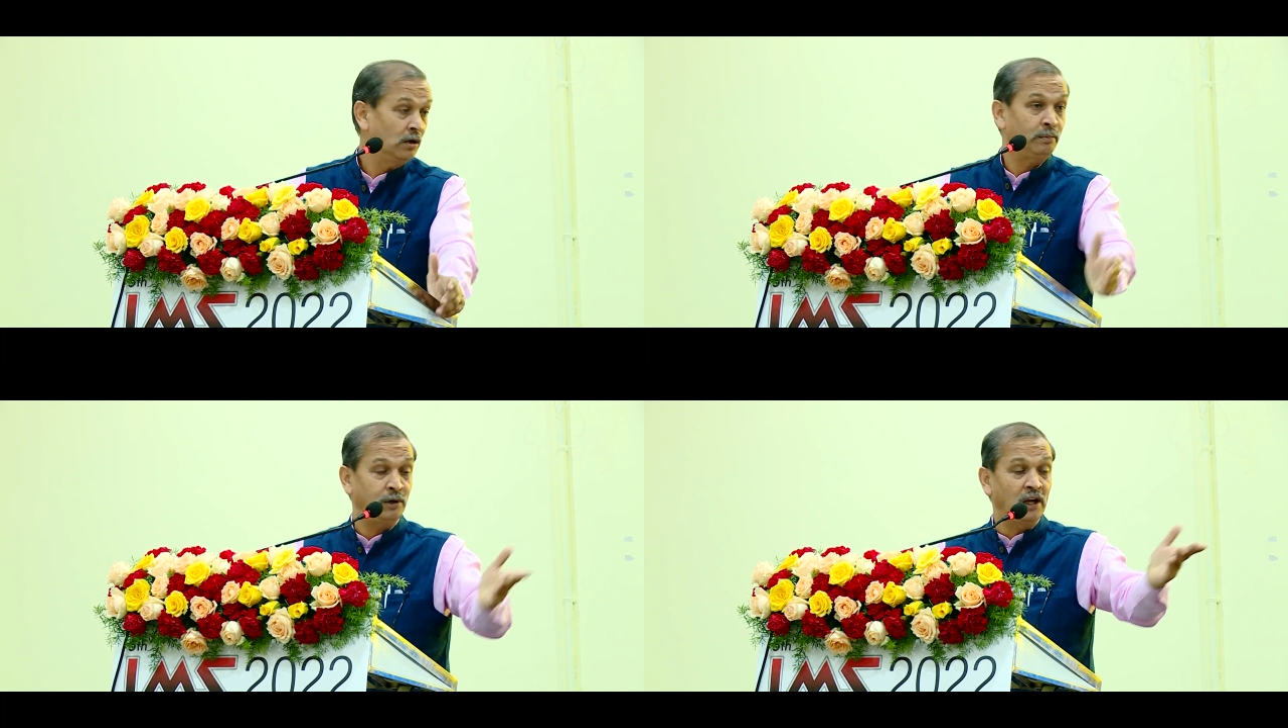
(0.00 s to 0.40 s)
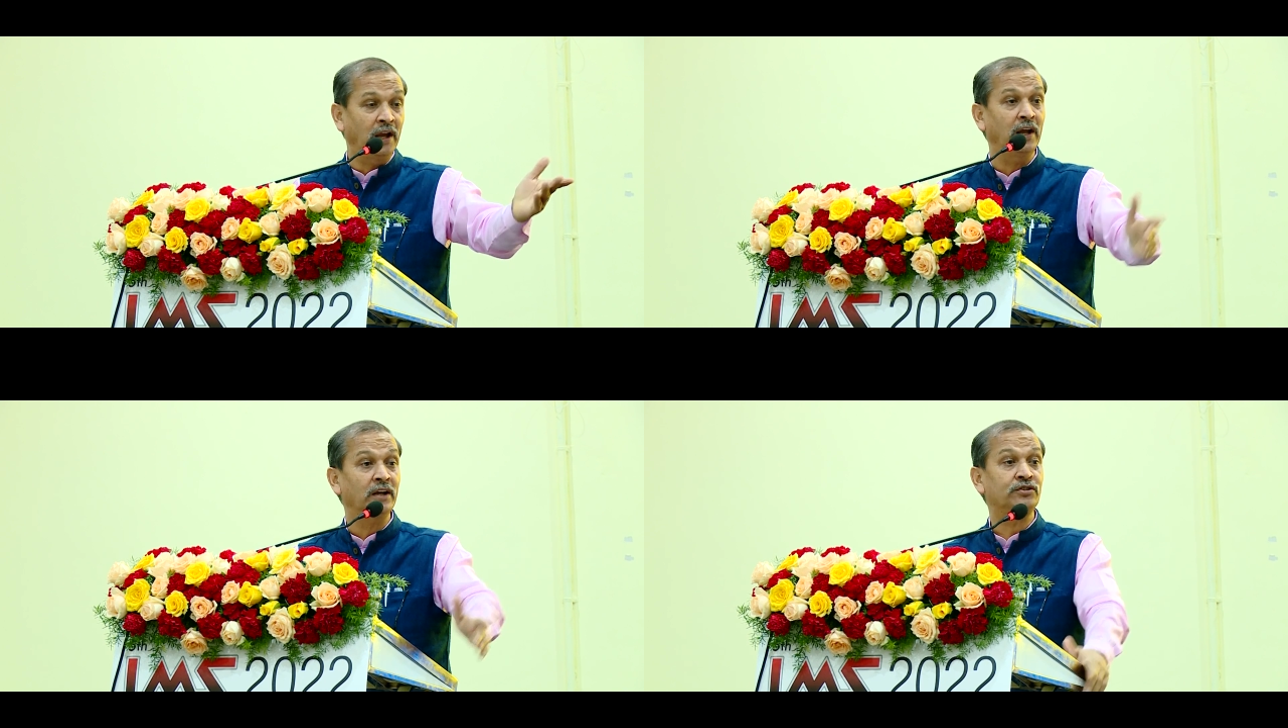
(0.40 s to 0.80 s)

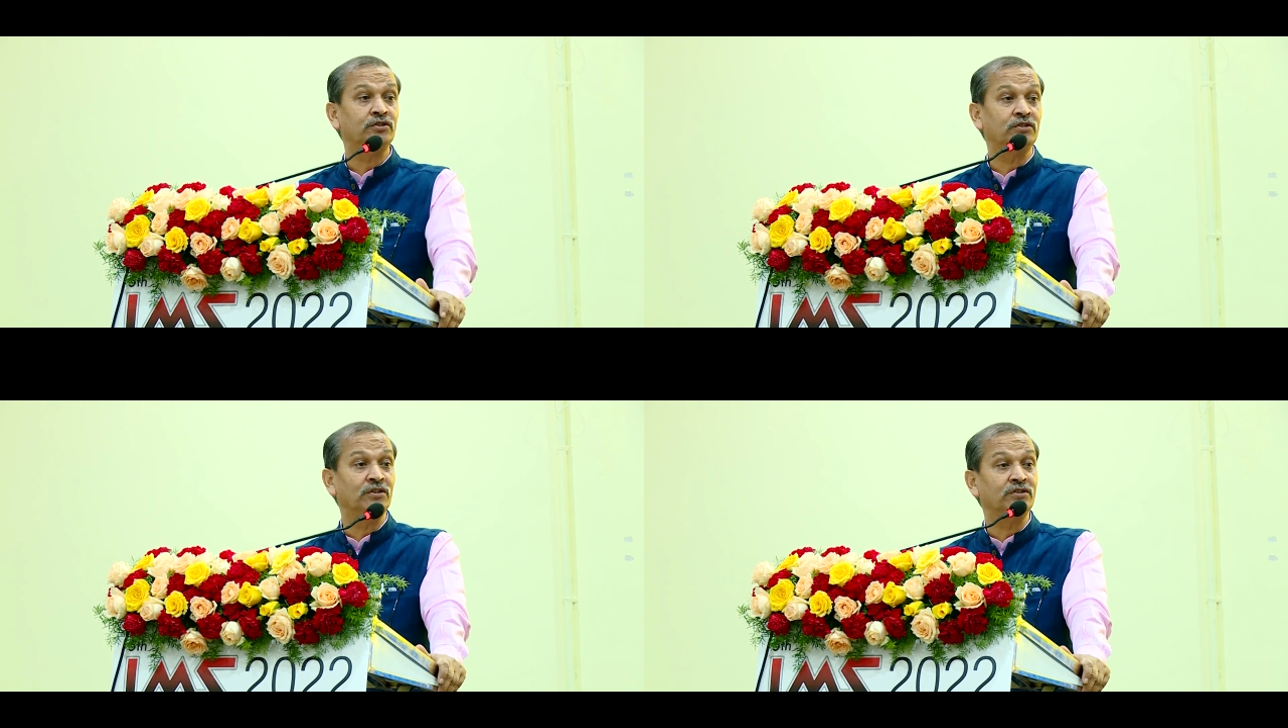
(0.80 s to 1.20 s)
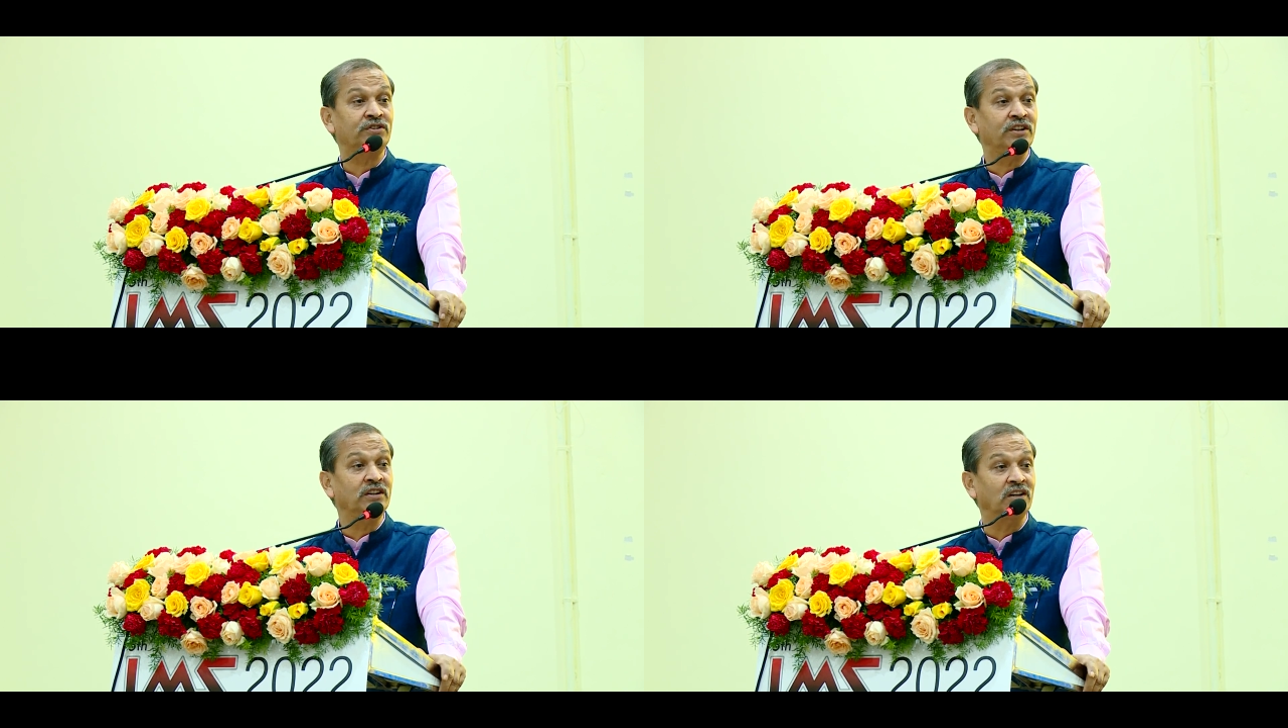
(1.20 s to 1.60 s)
place
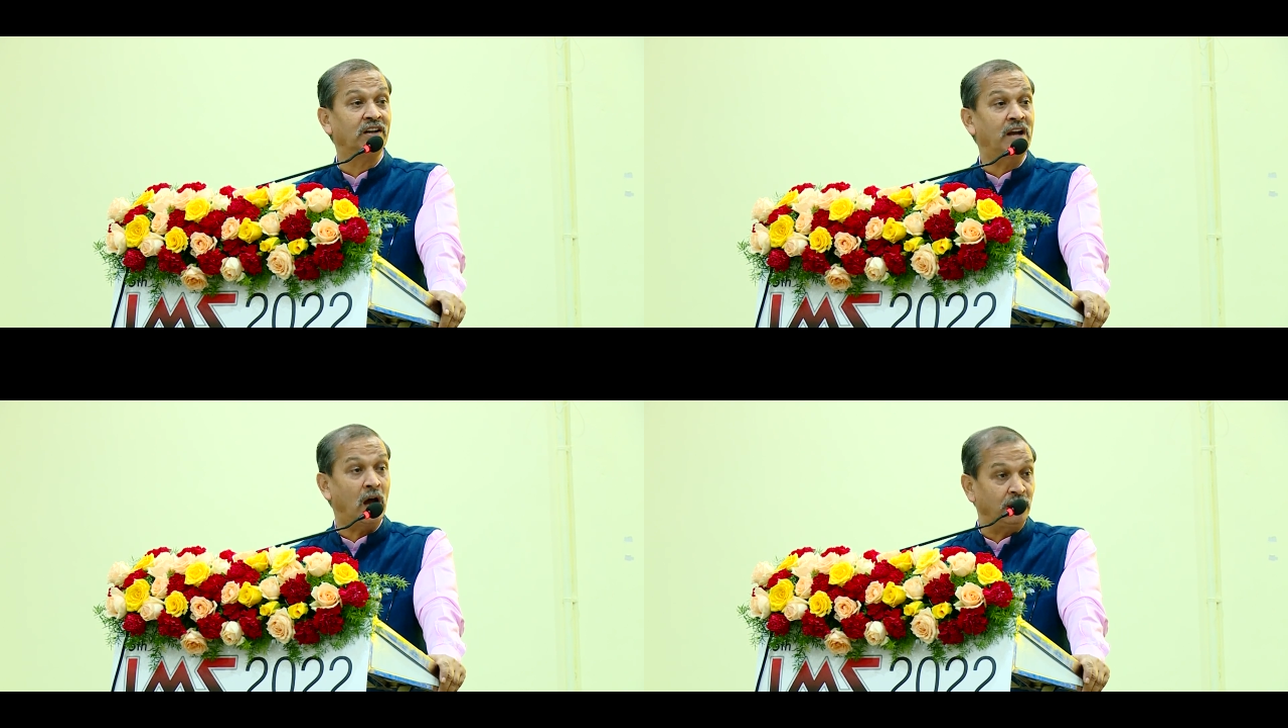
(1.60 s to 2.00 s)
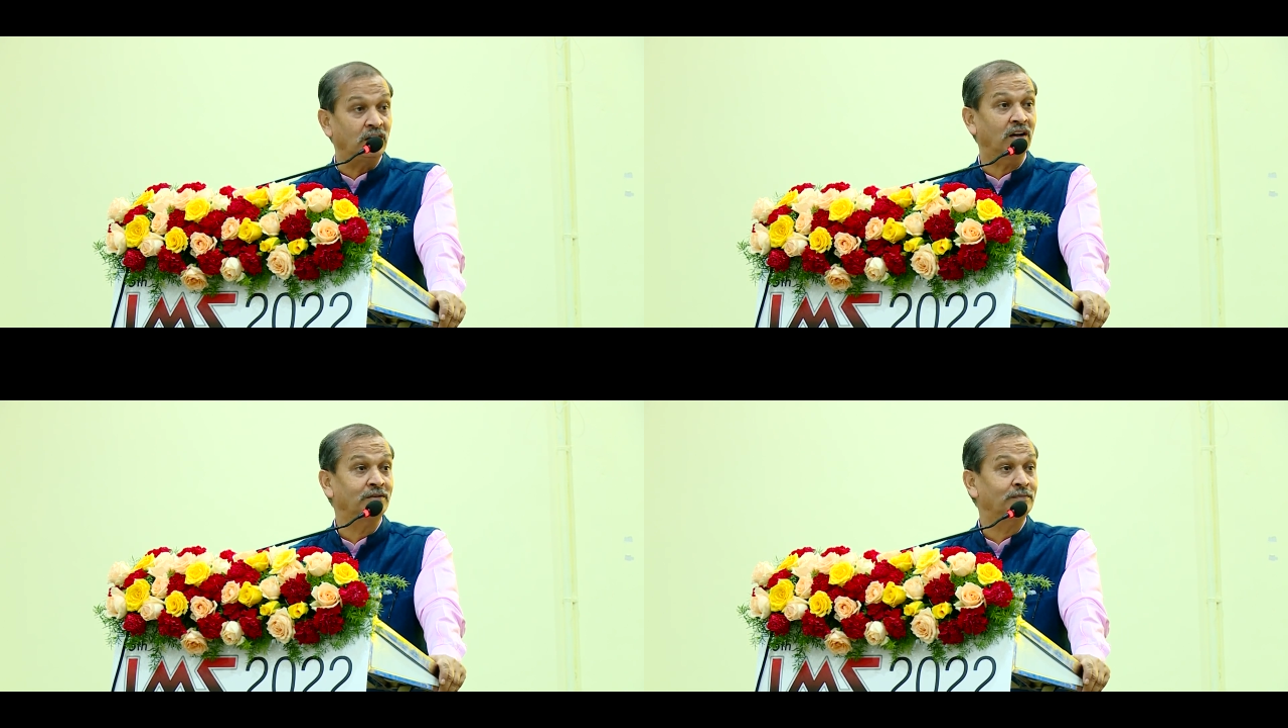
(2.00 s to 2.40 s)
seeing the data.